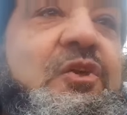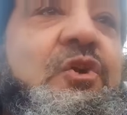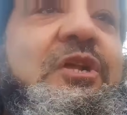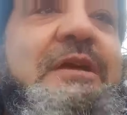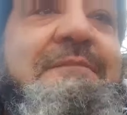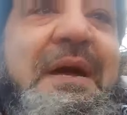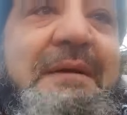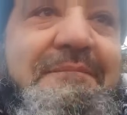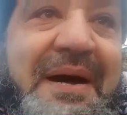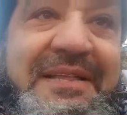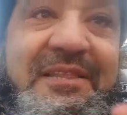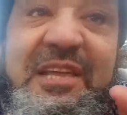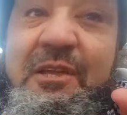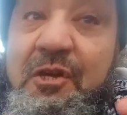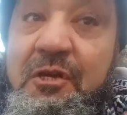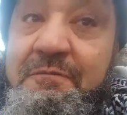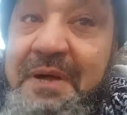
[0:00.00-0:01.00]
You remember?
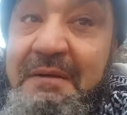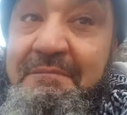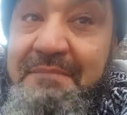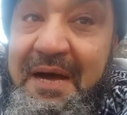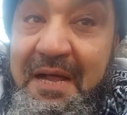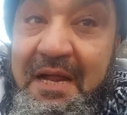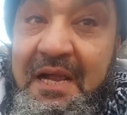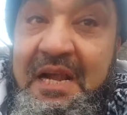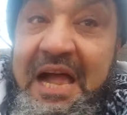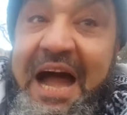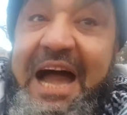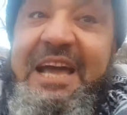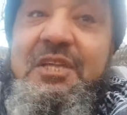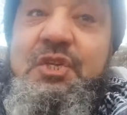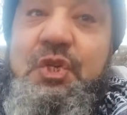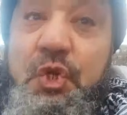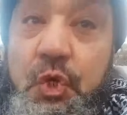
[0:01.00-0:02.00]
Do you remember?
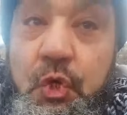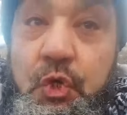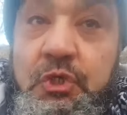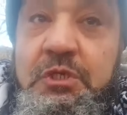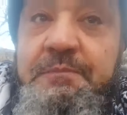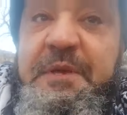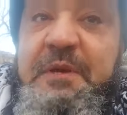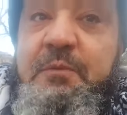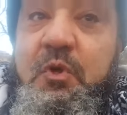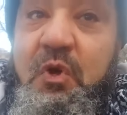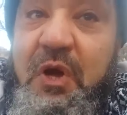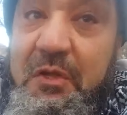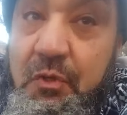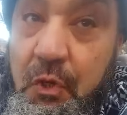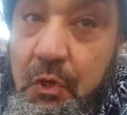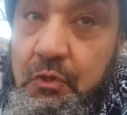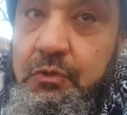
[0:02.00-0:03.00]
I choose people who
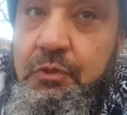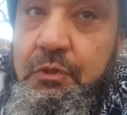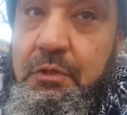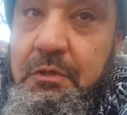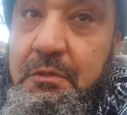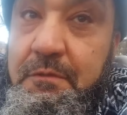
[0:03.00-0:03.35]
I talk to.